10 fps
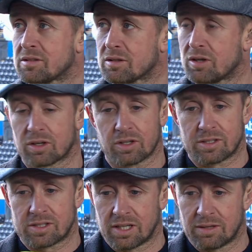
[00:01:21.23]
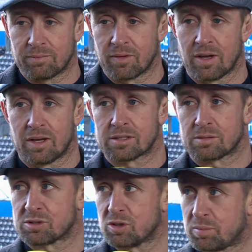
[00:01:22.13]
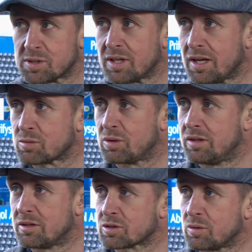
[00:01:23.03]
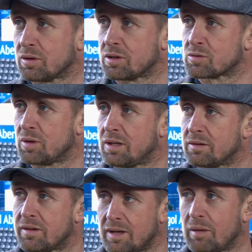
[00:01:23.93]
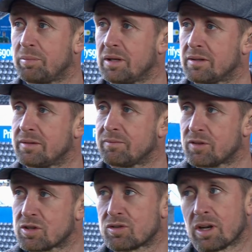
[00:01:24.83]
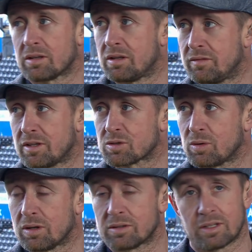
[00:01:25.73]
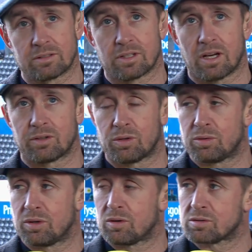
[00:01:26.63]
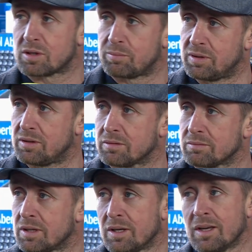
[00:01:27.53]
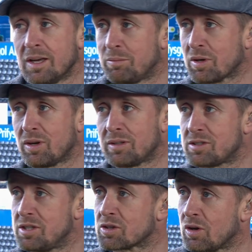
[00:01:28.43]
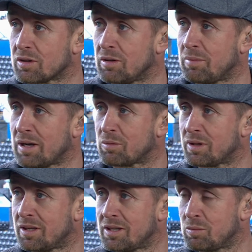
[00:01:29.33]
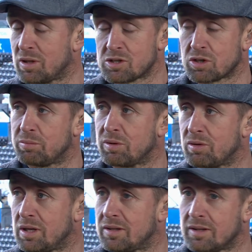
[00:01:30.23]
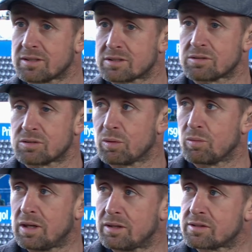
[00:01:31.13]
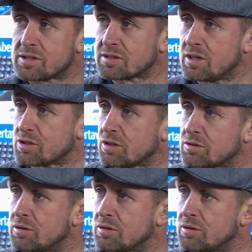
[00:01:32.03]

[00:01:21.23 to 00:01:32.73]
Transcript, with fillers: They've got a good team some superstars within the squad as well. They are building, they're strengthening their squad, and, and who knows? It'd be you know, be great to see Scotland back where they where they should be really, and that's doing well in the Six Nations.